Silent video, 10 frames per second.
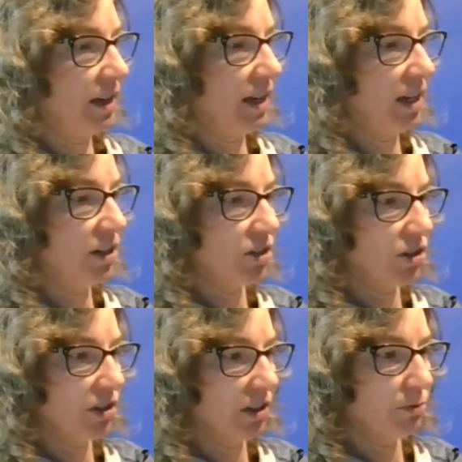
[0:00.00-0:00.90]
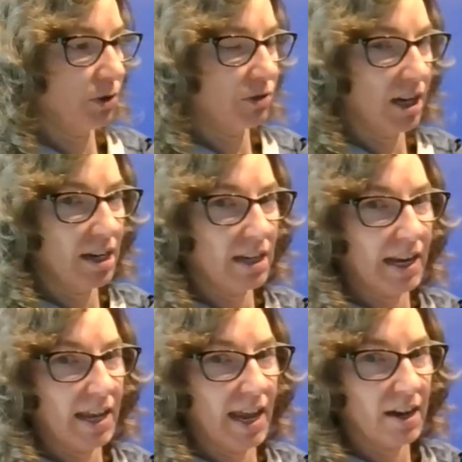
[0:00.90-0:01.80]
internally rotate and
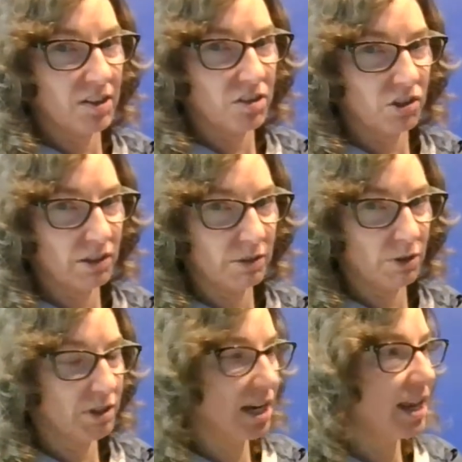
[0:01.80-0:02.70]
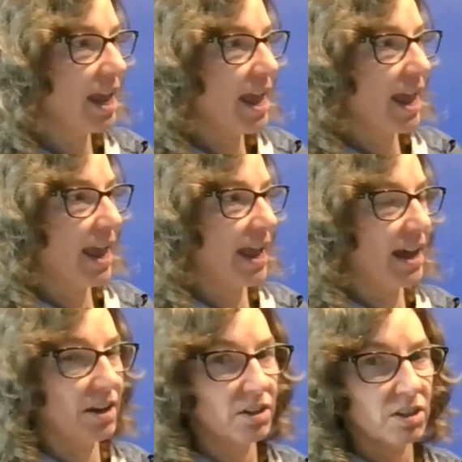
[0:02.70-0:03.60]
externally rotate,
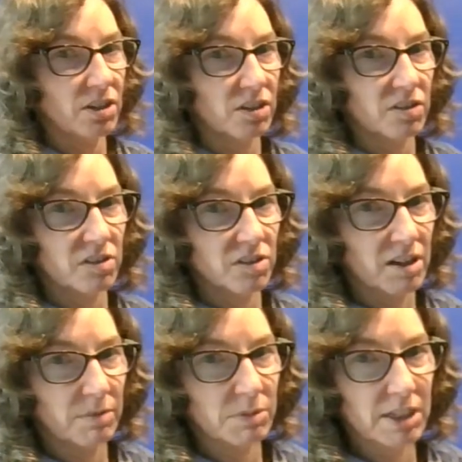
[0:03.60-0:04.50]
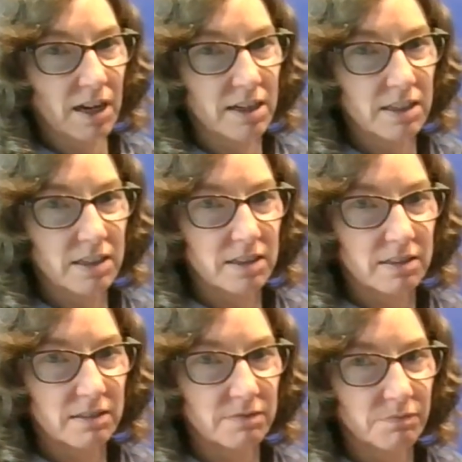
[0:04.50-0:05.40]
and circumduct.
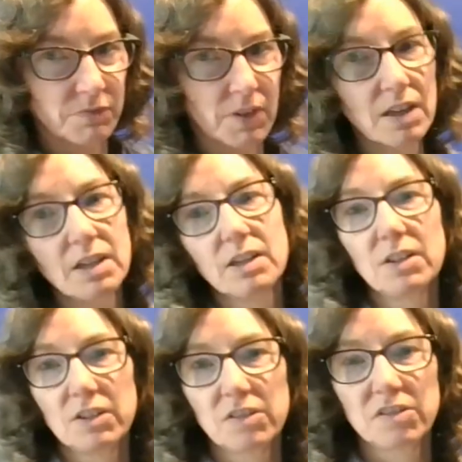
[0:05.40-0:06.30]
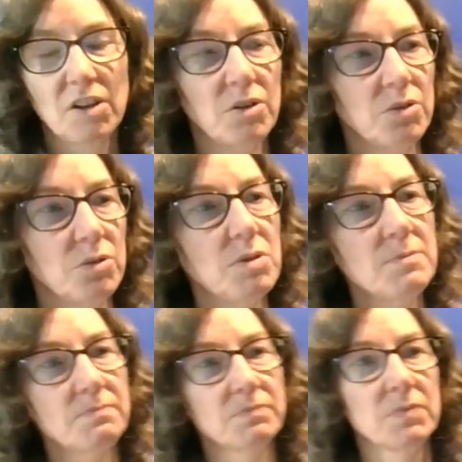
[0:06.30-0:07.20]
So
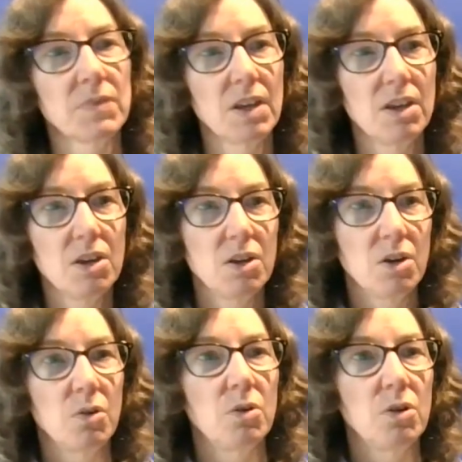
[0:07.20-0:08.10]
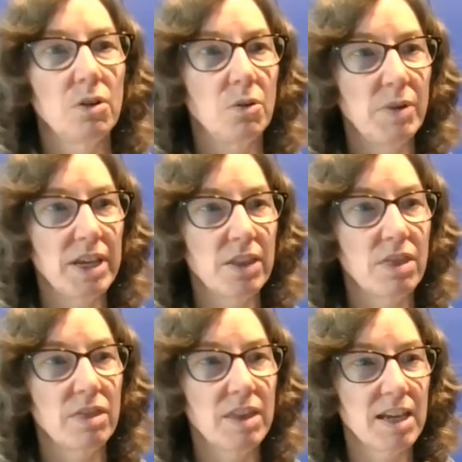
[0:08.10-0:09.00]
we can
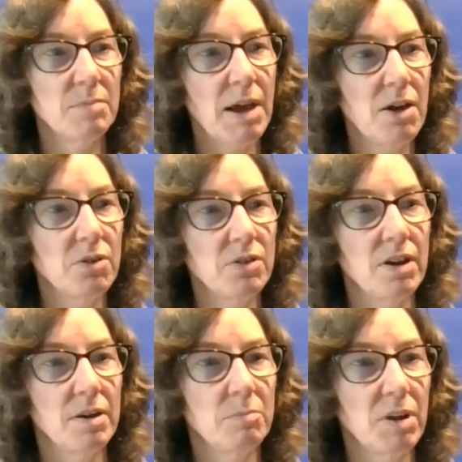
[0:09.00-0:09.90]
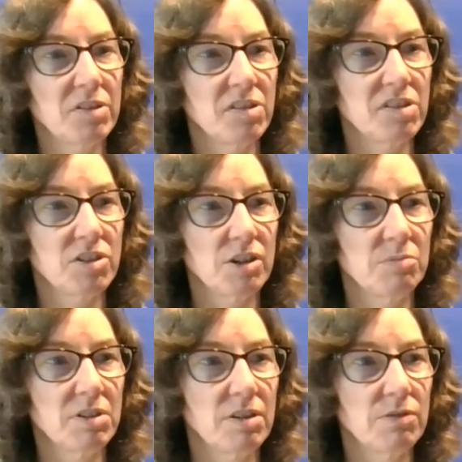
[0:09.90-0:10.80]
think about muscles in
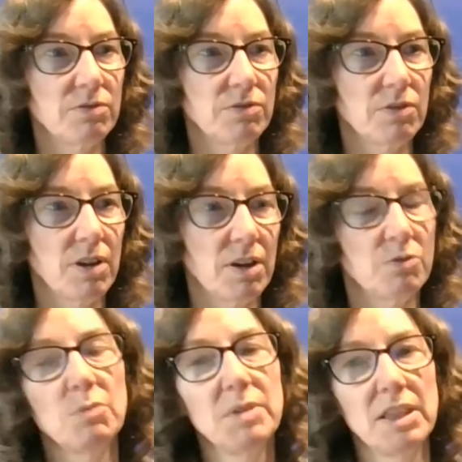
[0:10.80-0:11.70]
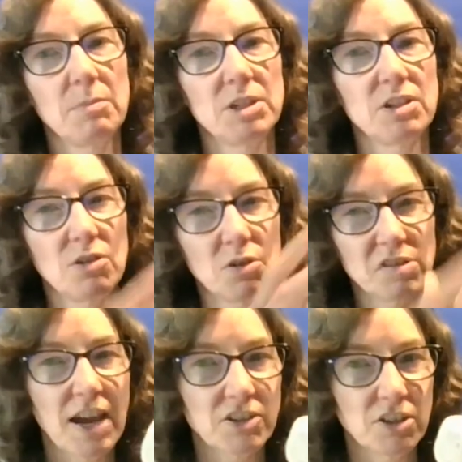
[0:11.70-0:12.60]
terms of grouping them into those
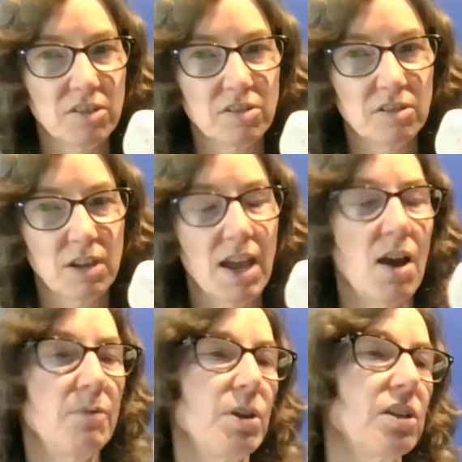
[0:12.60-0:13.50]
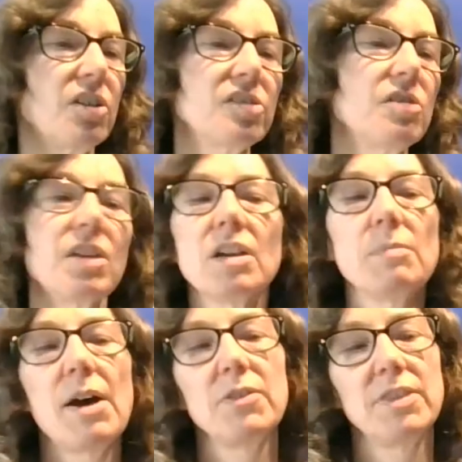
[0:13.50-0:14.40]
actions, and we can also think
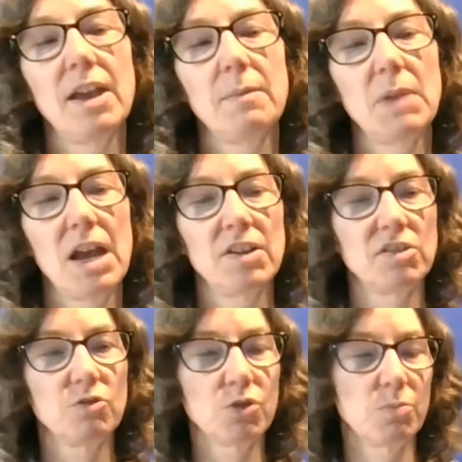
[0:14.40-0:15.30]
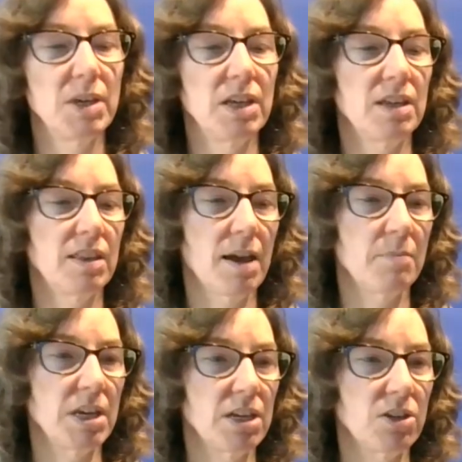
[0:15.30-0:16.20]
about them as grouping them
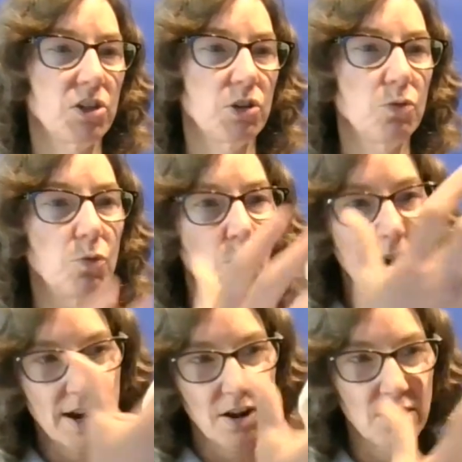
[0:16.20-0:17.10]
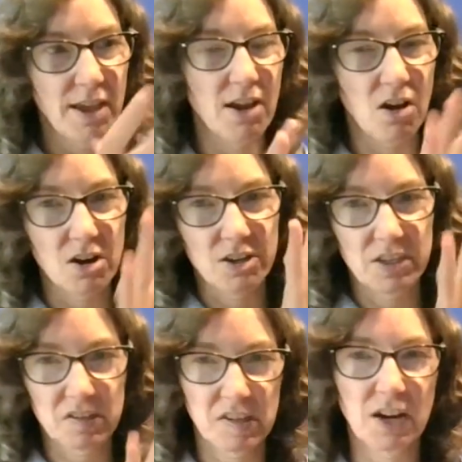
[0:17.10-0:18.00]
into where they are in
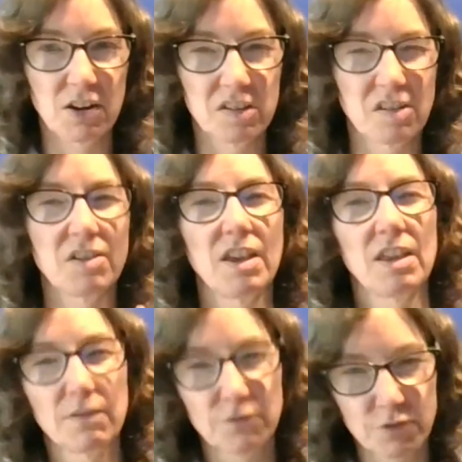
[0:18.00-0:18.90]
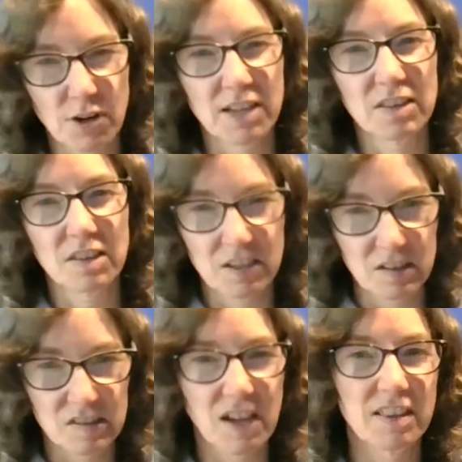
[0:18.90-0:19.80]
these areas. Are they in the front, the
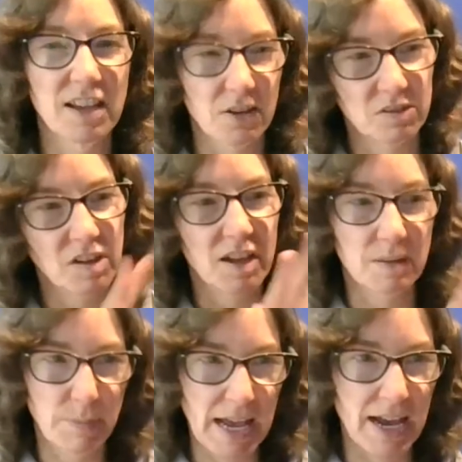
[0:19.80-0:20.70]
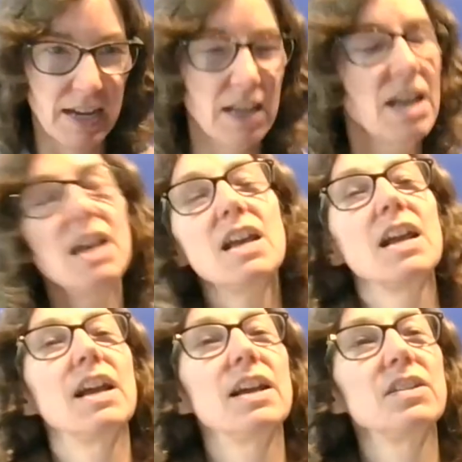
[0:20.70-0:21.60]
inside, the outside, the back?
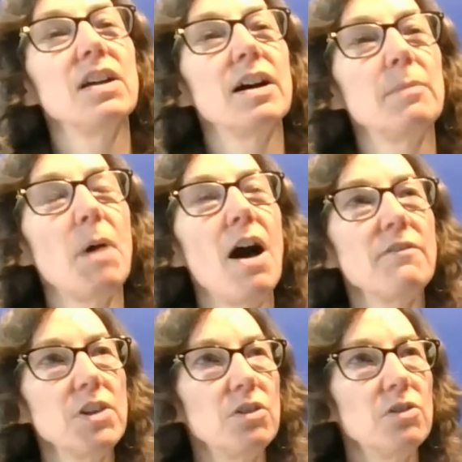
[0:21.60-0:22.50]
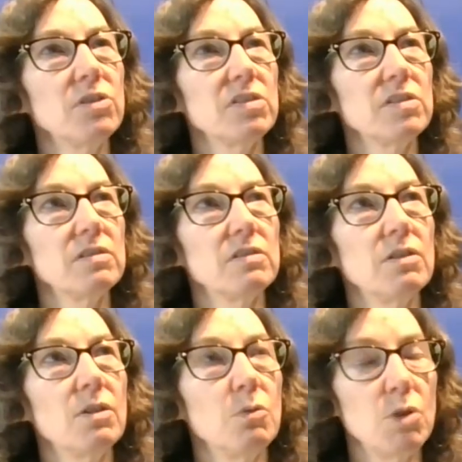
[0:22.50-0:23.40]
And often those
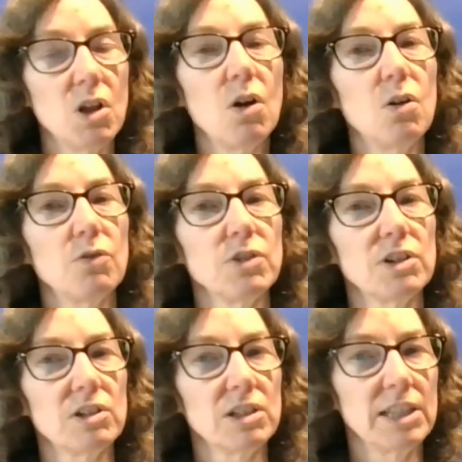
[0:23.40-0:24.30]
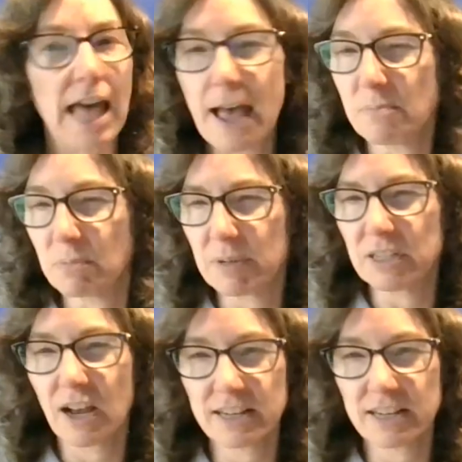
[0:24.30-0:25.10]
will overlap, but not